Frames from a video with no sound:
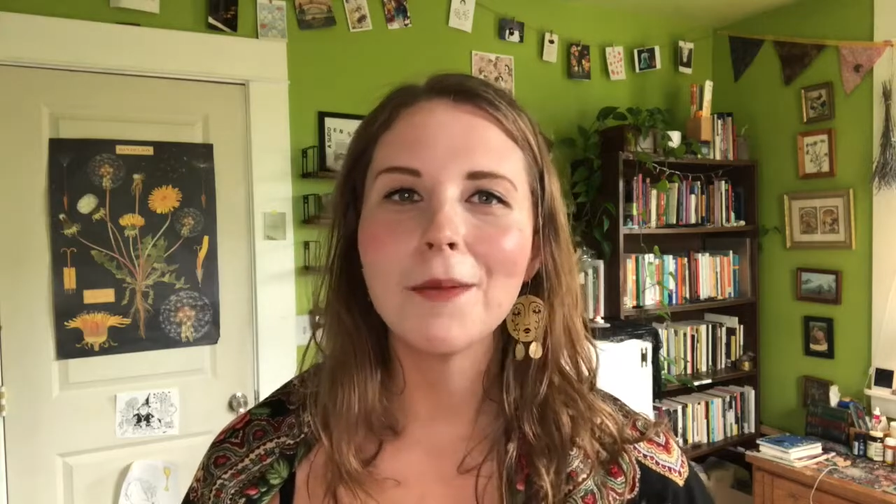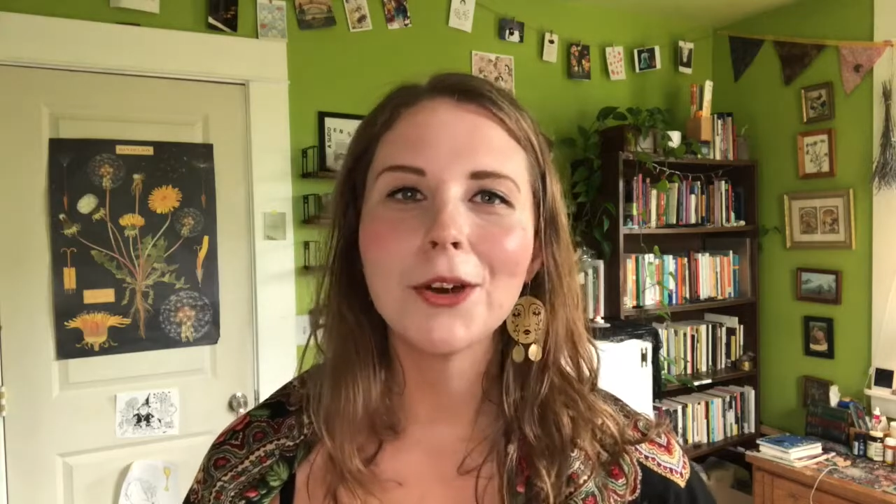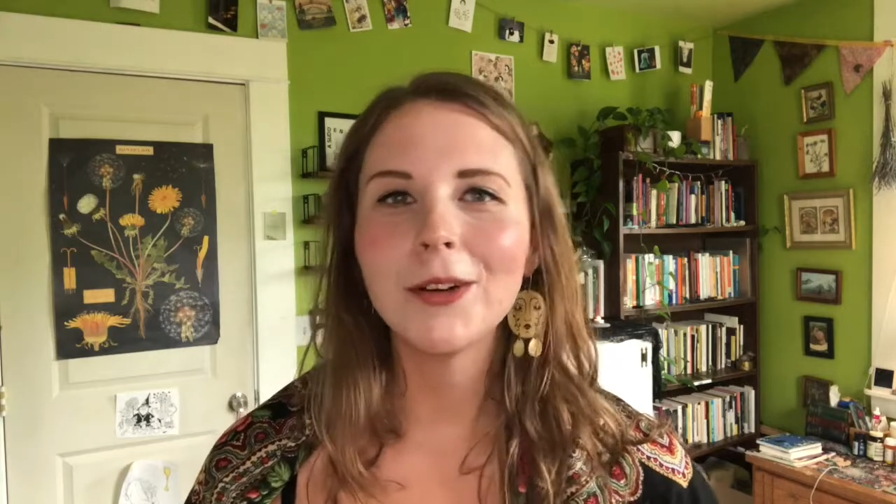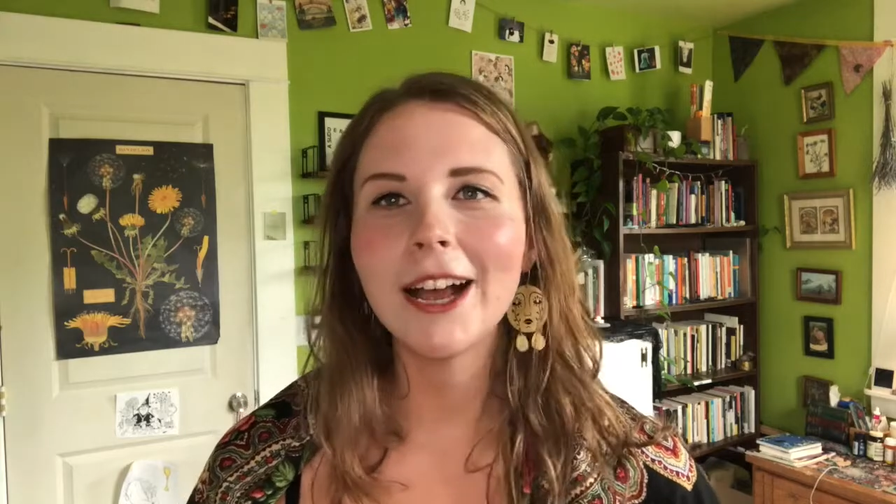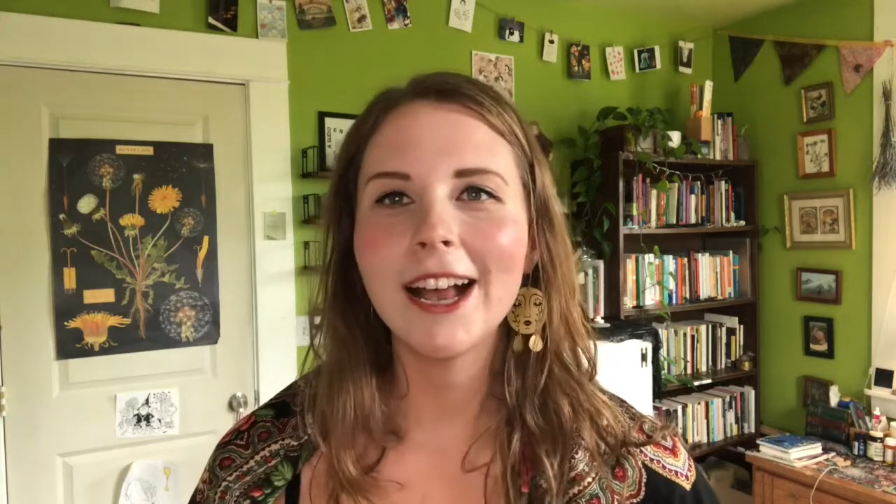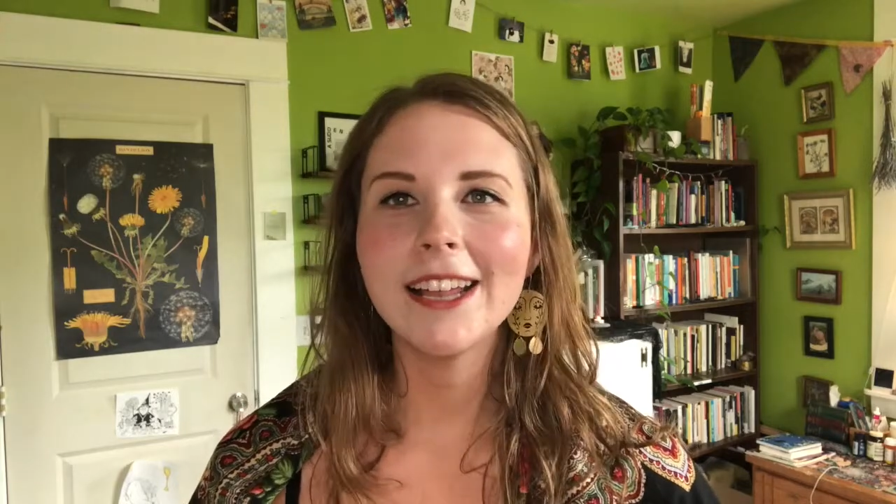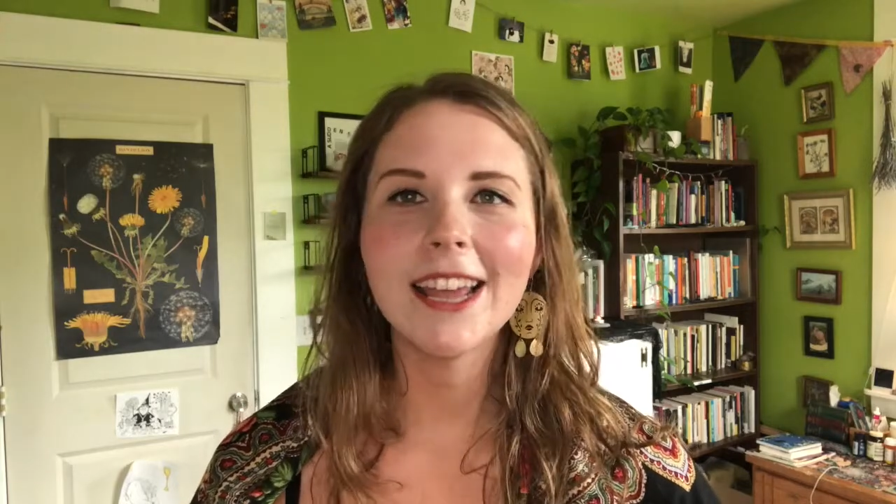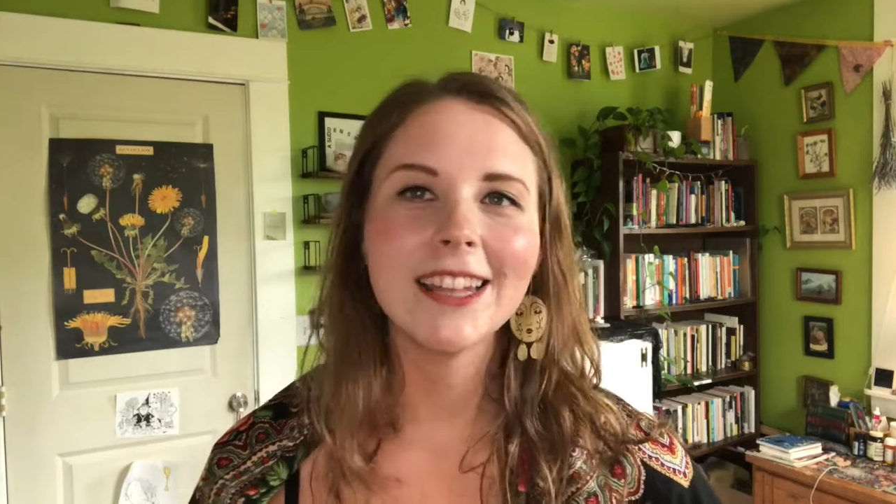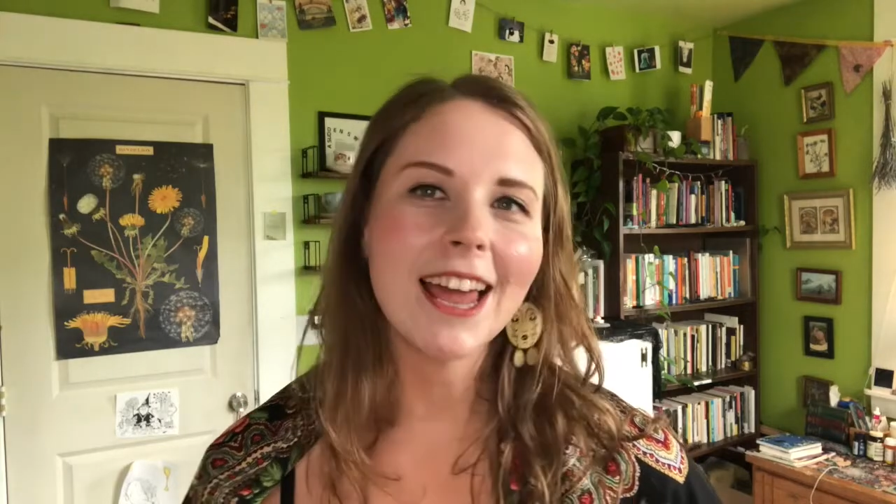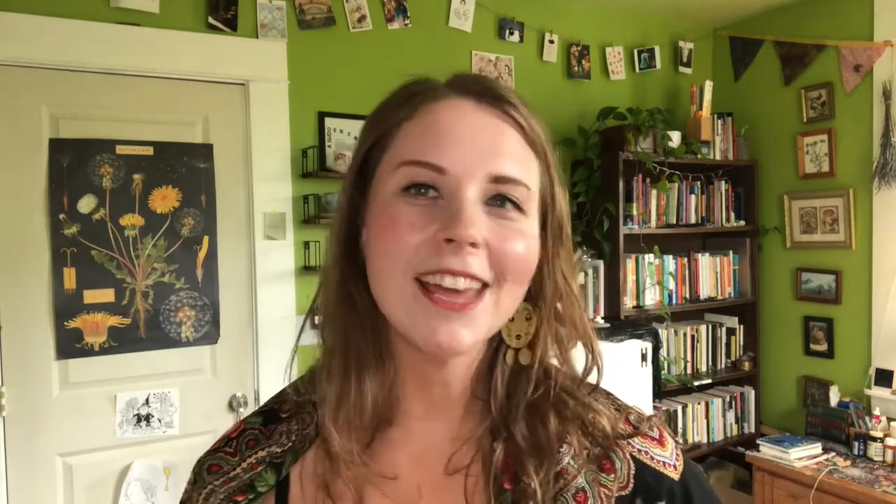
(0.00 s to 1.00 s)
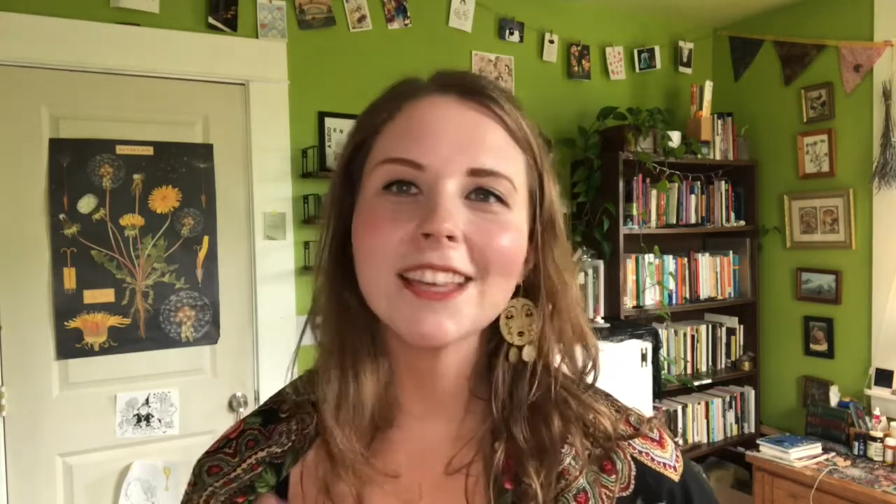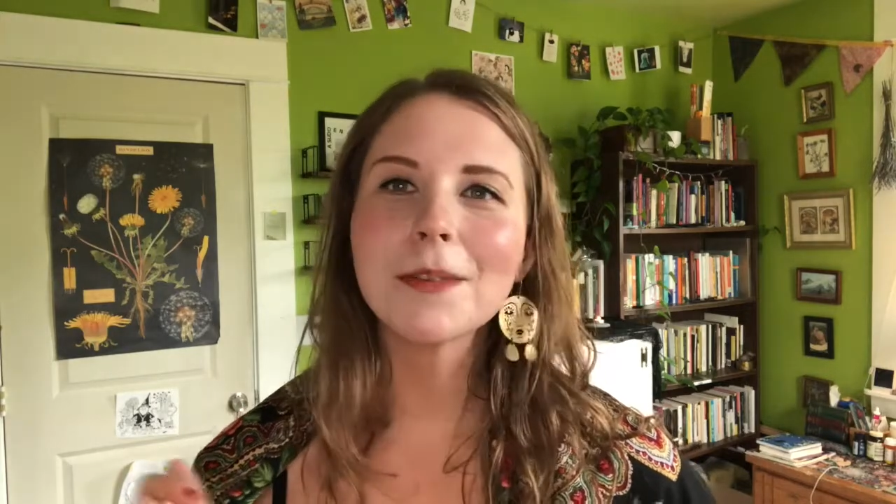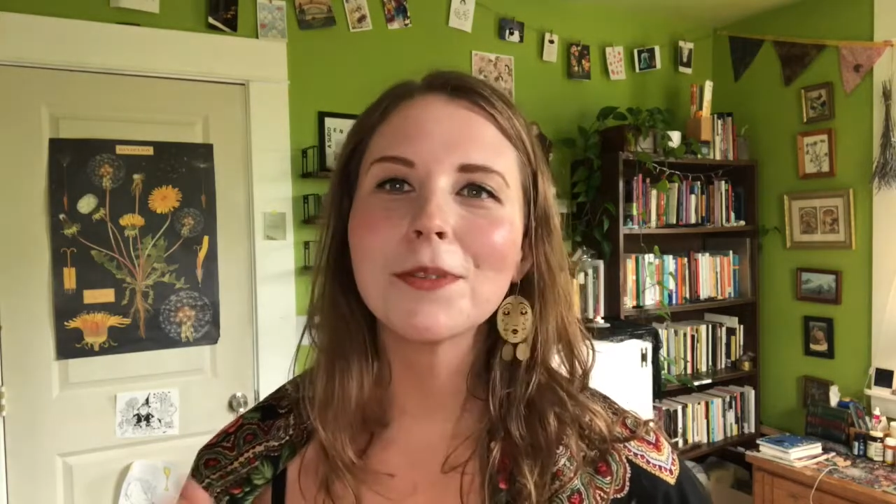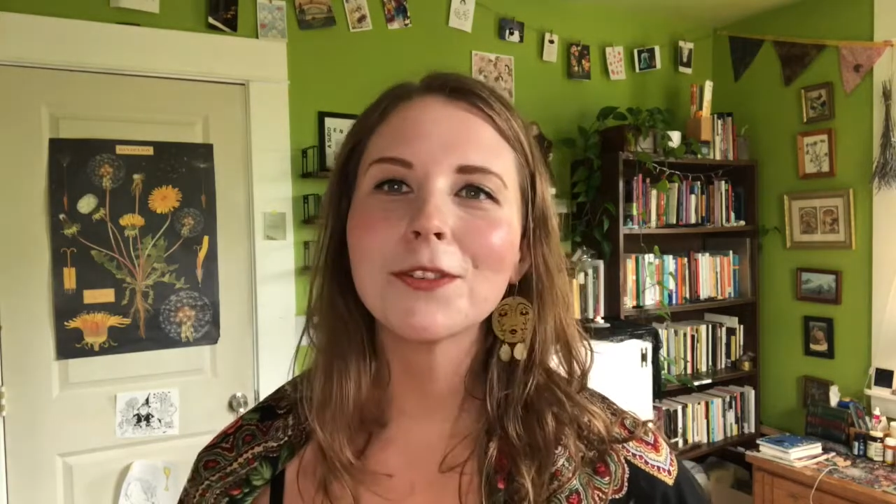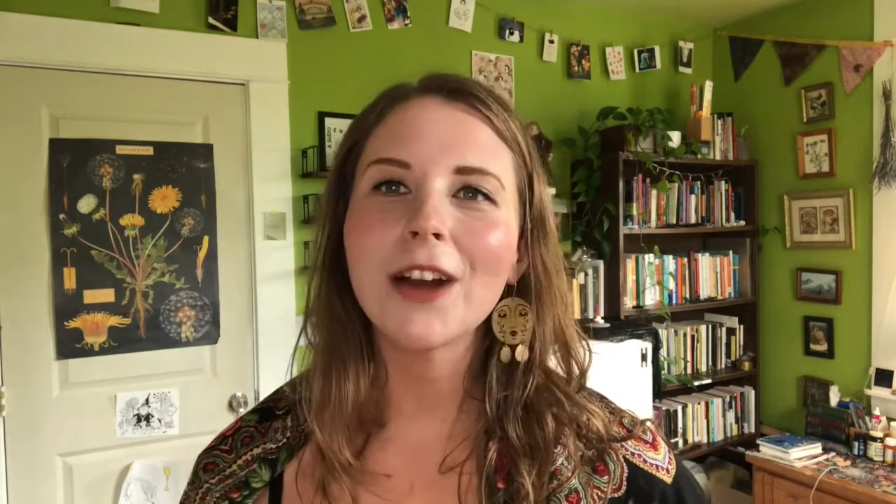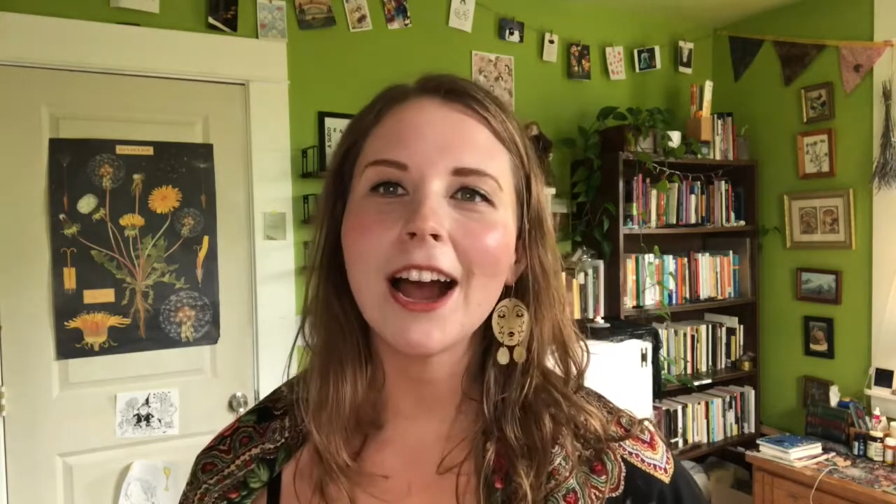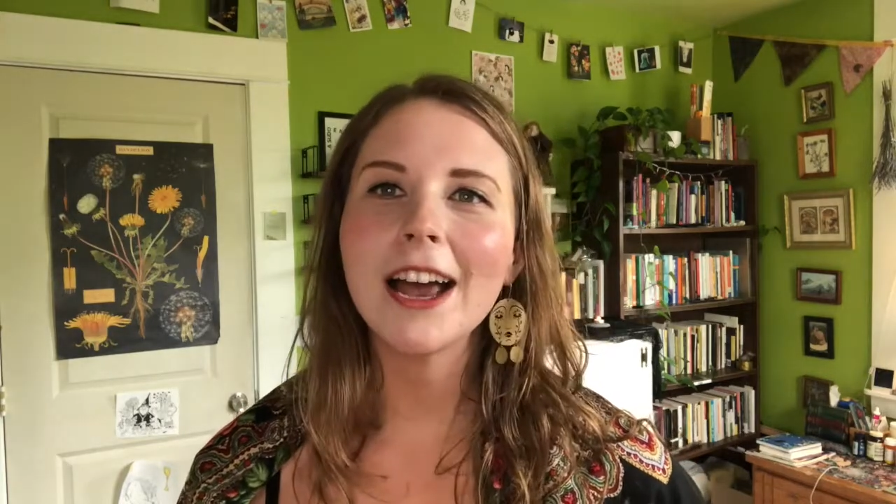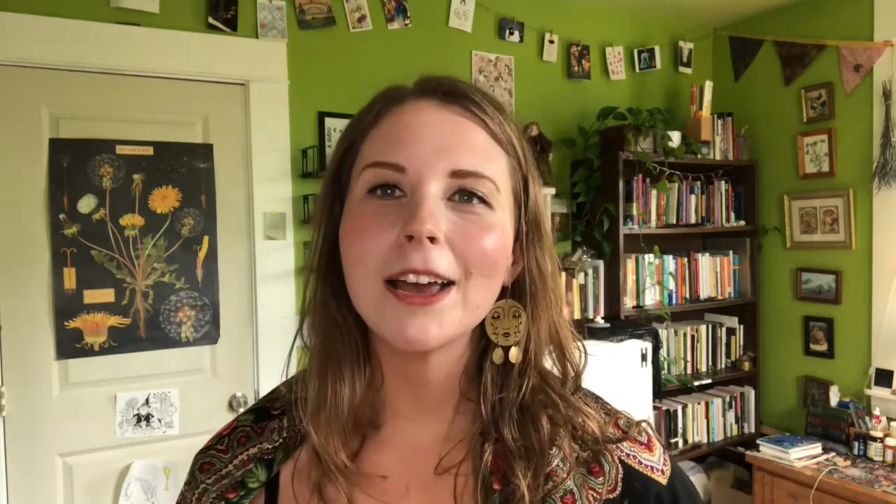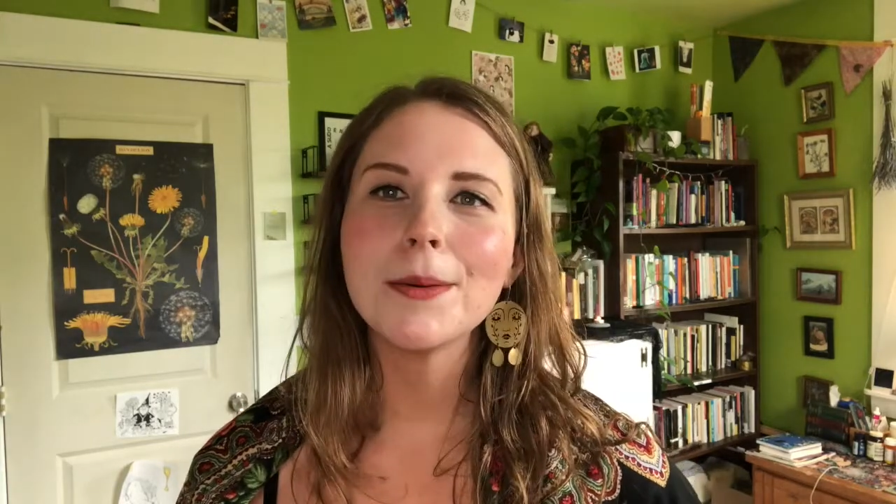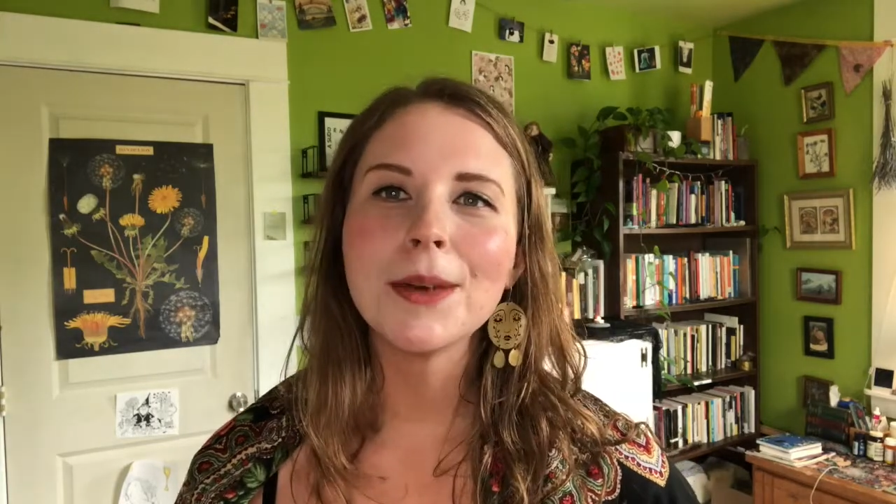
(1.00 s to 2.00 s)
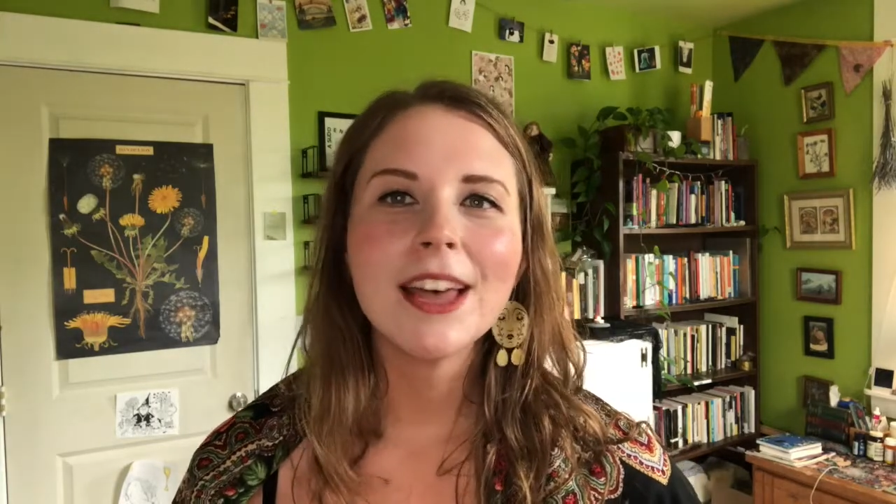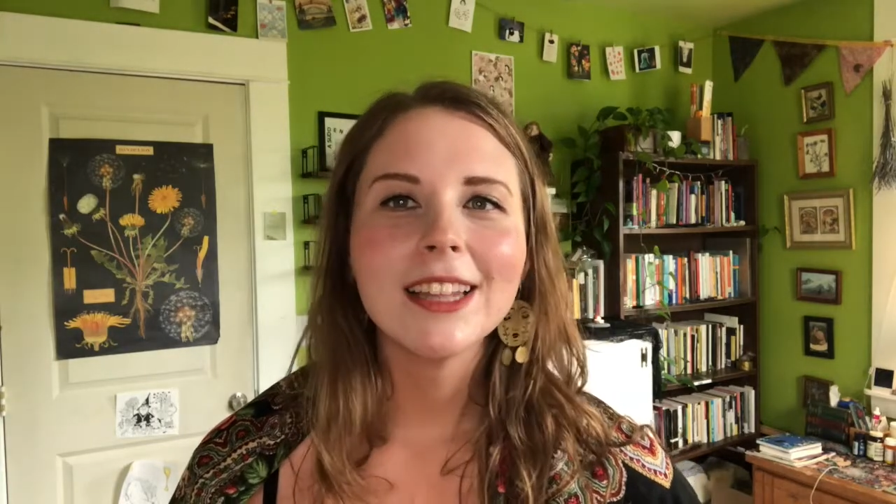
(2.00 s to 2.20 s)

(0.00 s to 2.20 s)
Go ahead and like, subscribe,